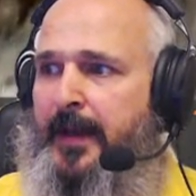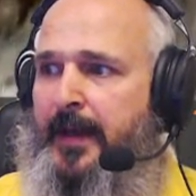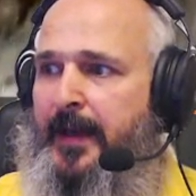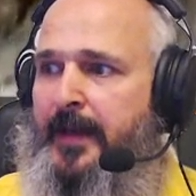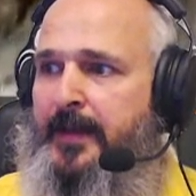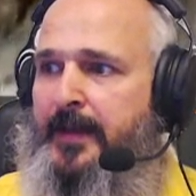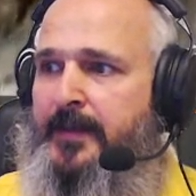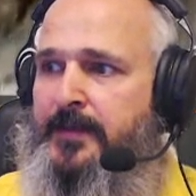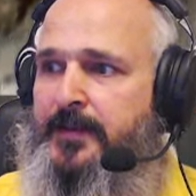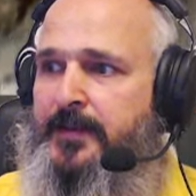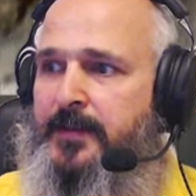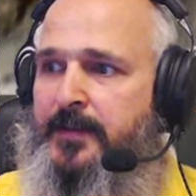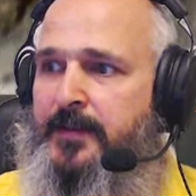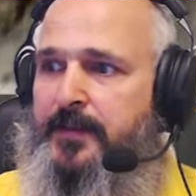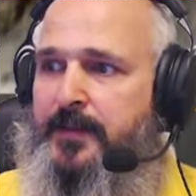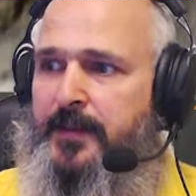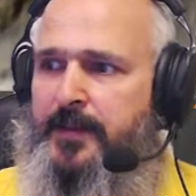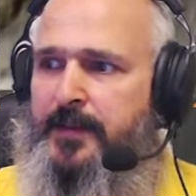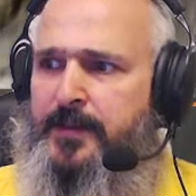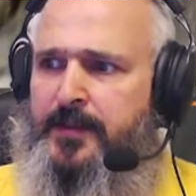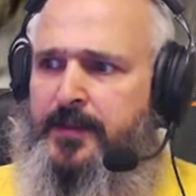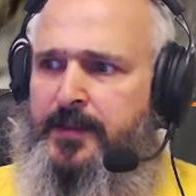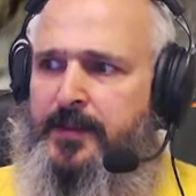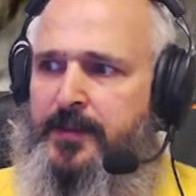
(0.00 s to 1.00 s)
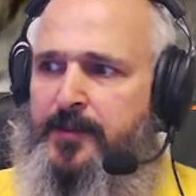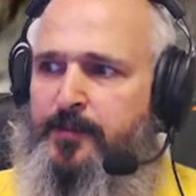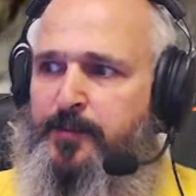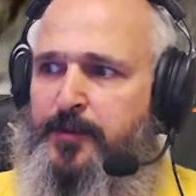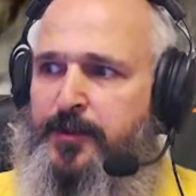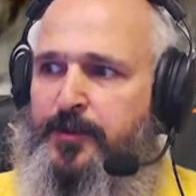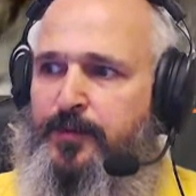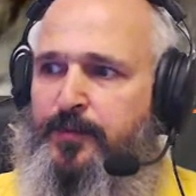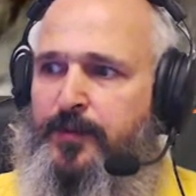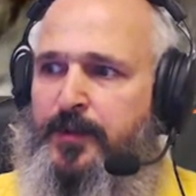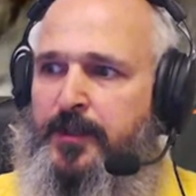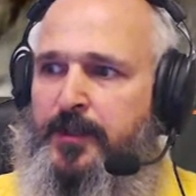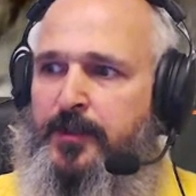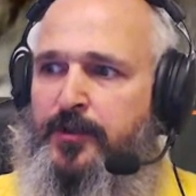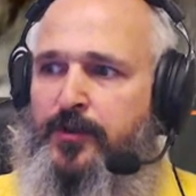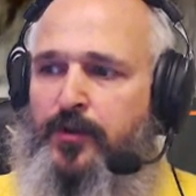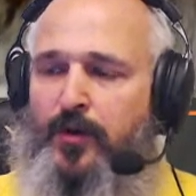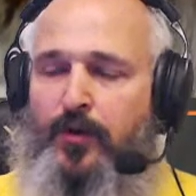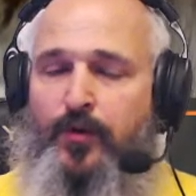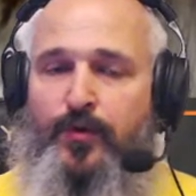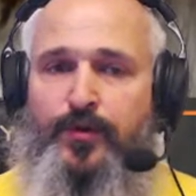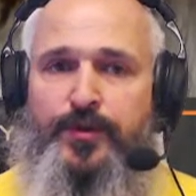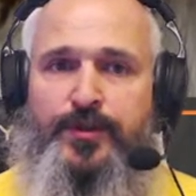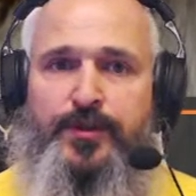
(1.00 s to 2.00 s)
and the distance between
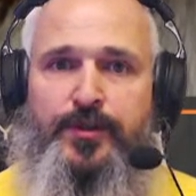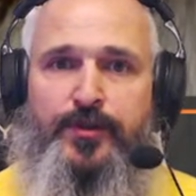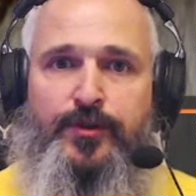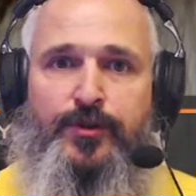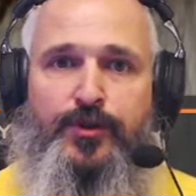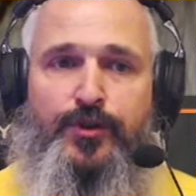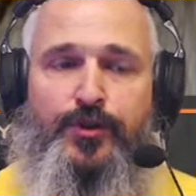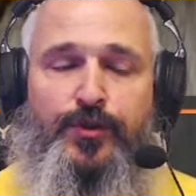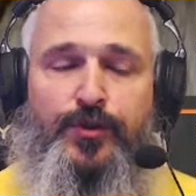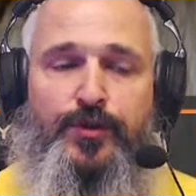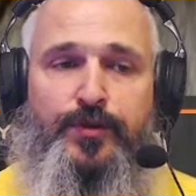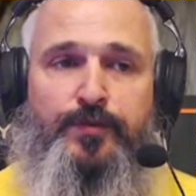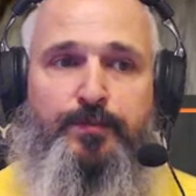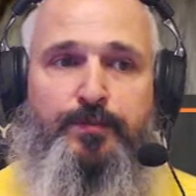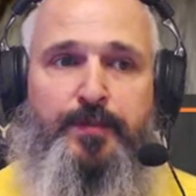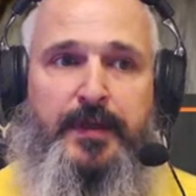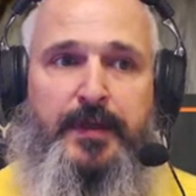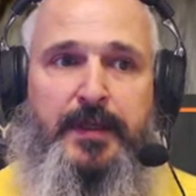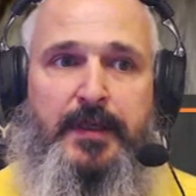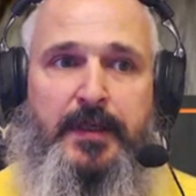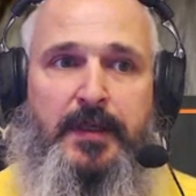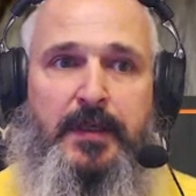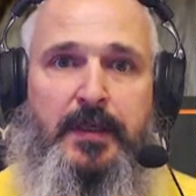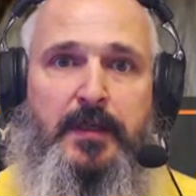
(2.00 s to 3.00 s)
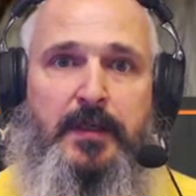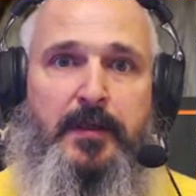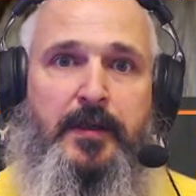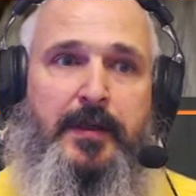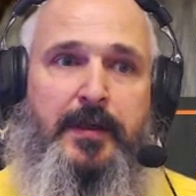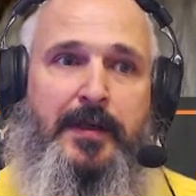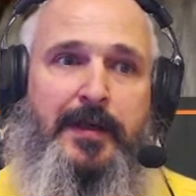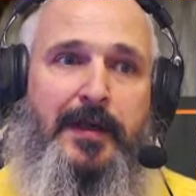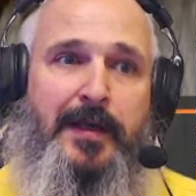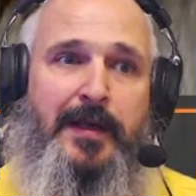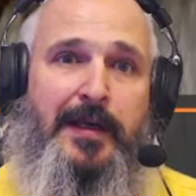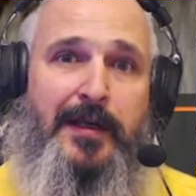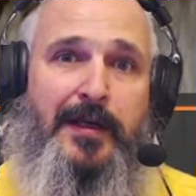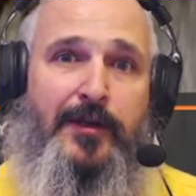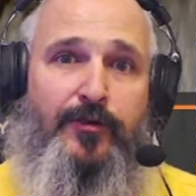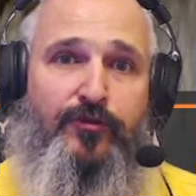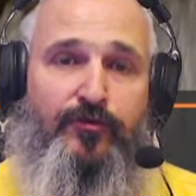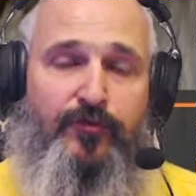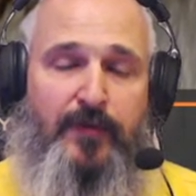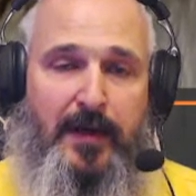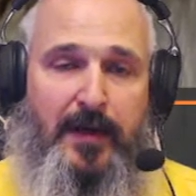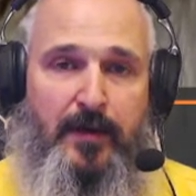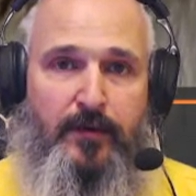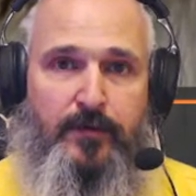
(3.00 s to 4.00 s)
those should be
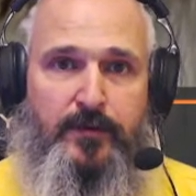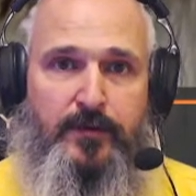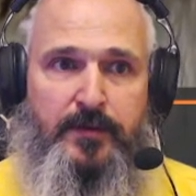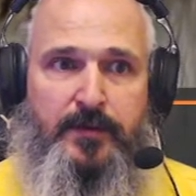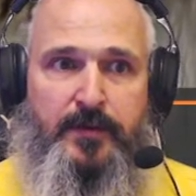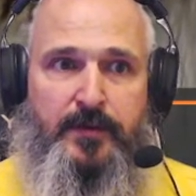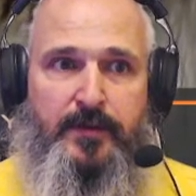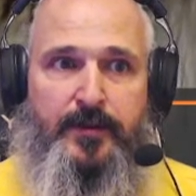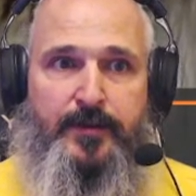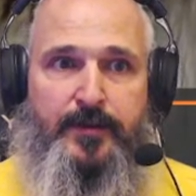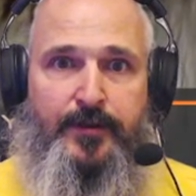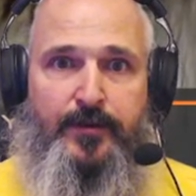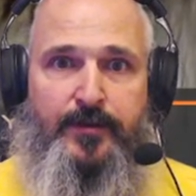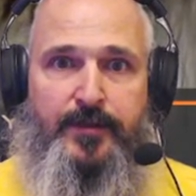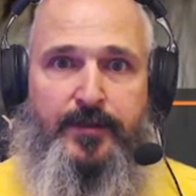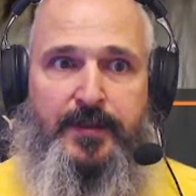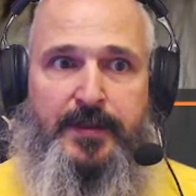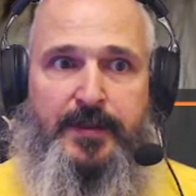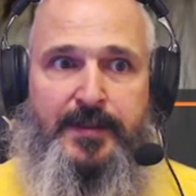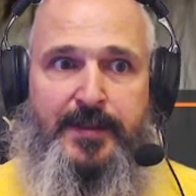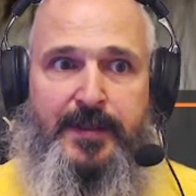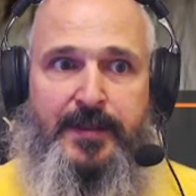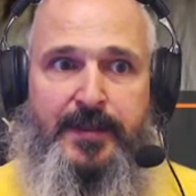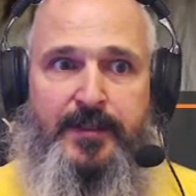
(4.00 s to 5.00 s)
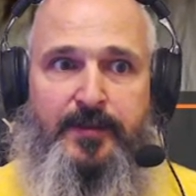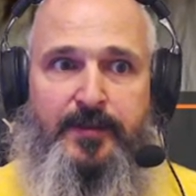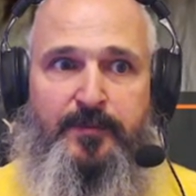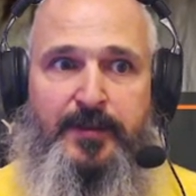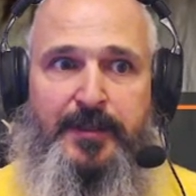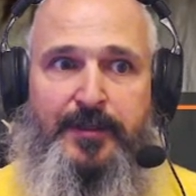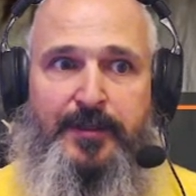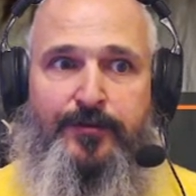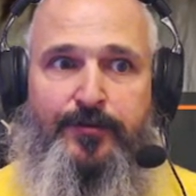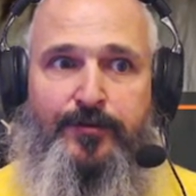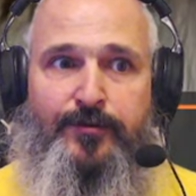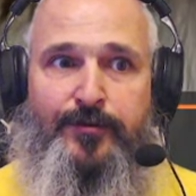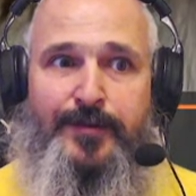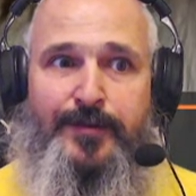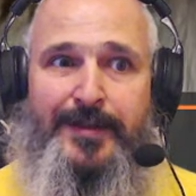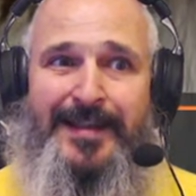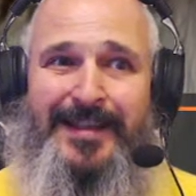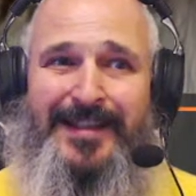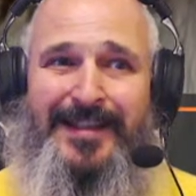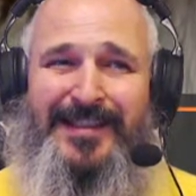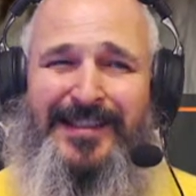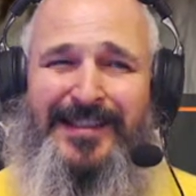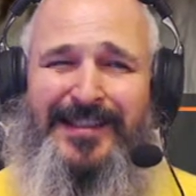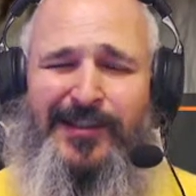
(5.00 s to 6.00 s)
around 30 centimeter
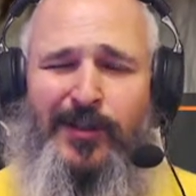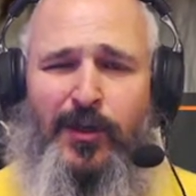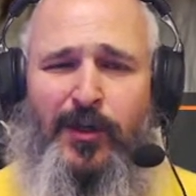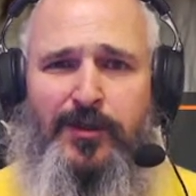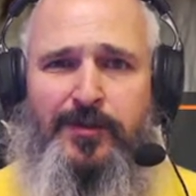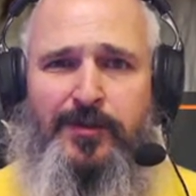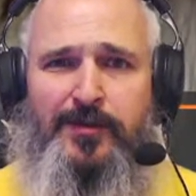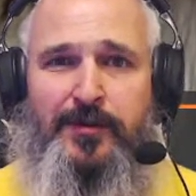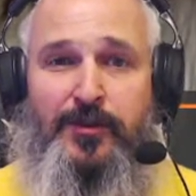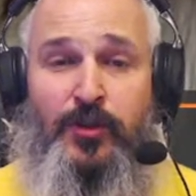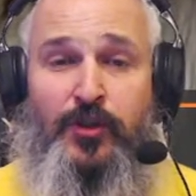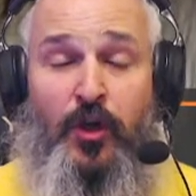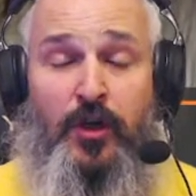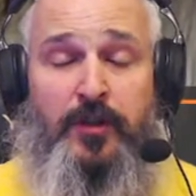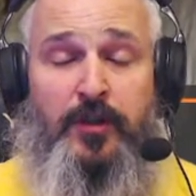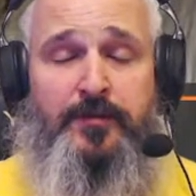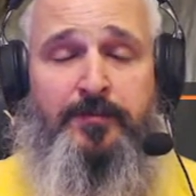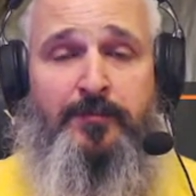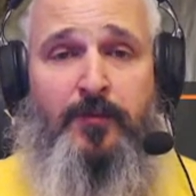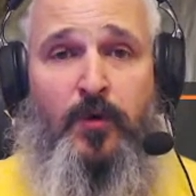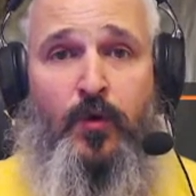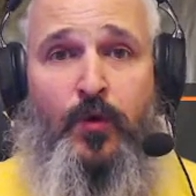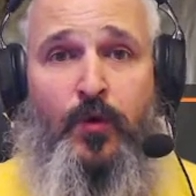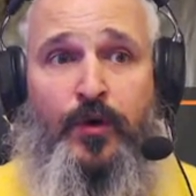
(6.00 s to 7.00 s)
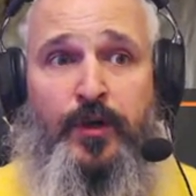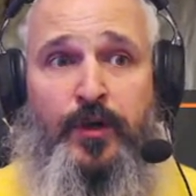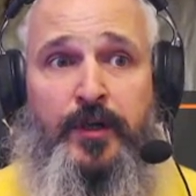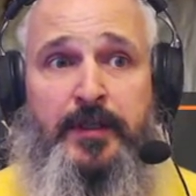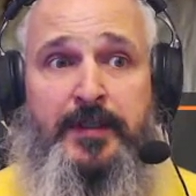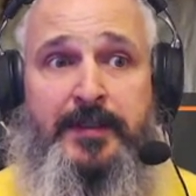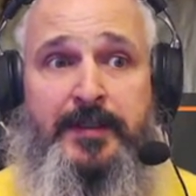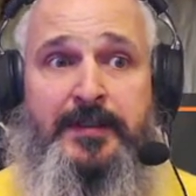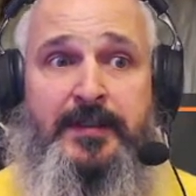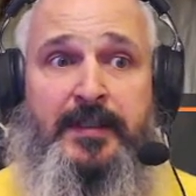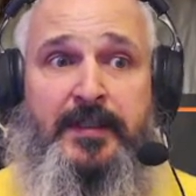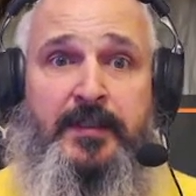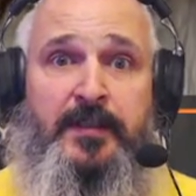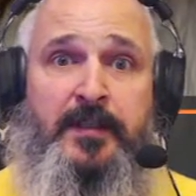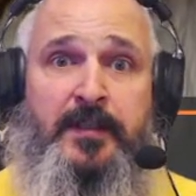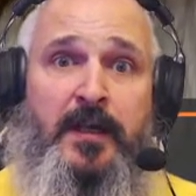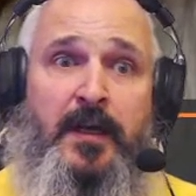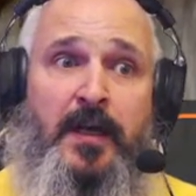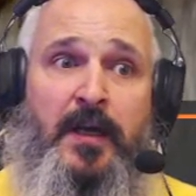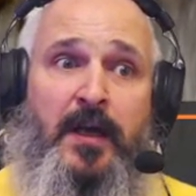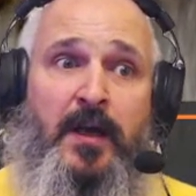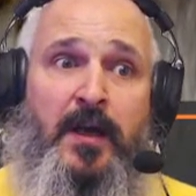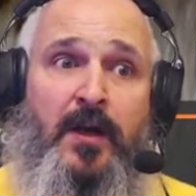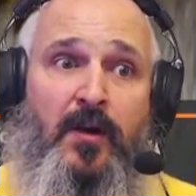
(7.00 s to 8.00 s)
and not more than
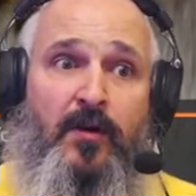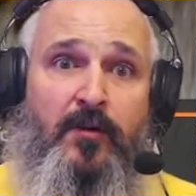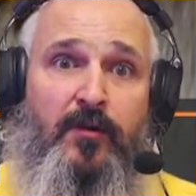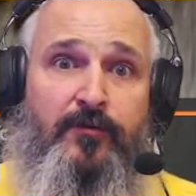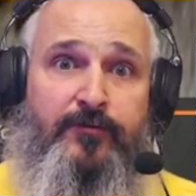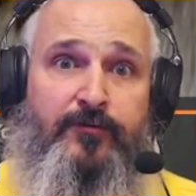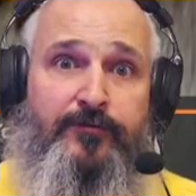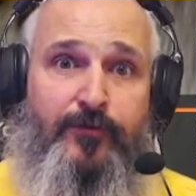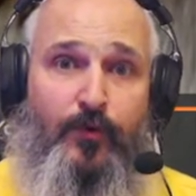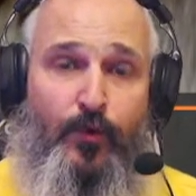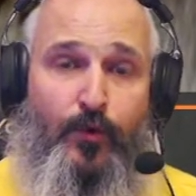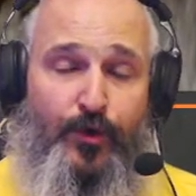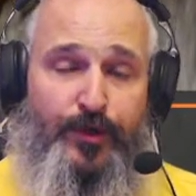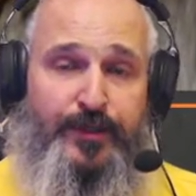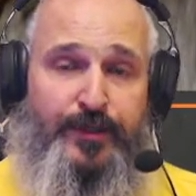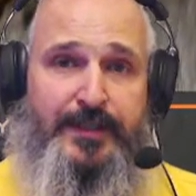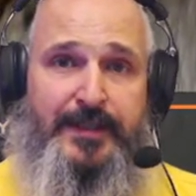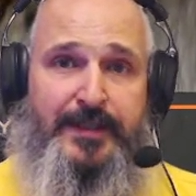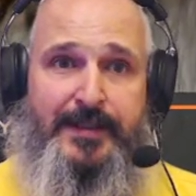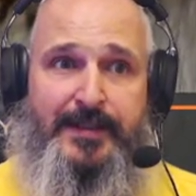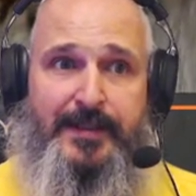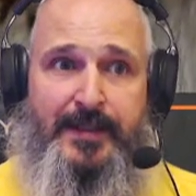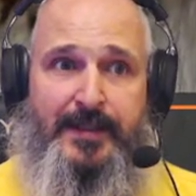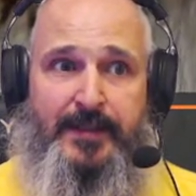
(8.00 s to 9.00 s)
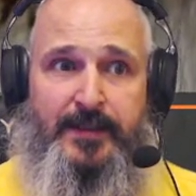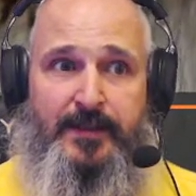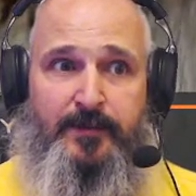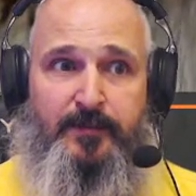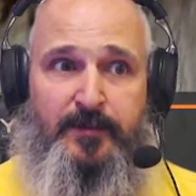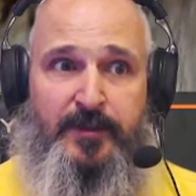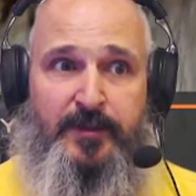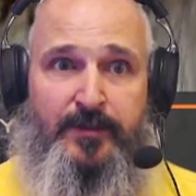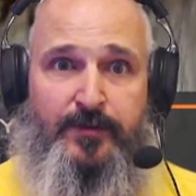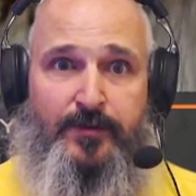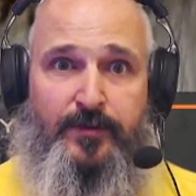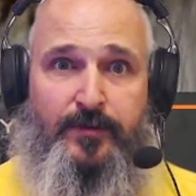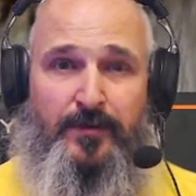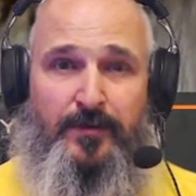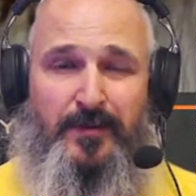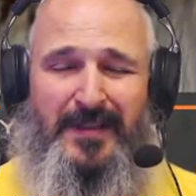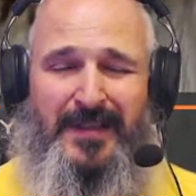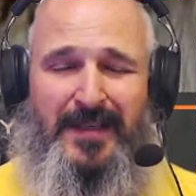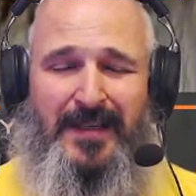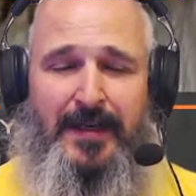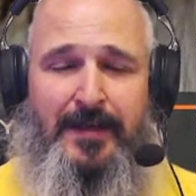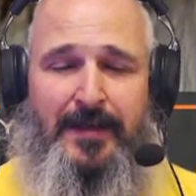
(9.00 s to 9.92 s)
40 centimeter.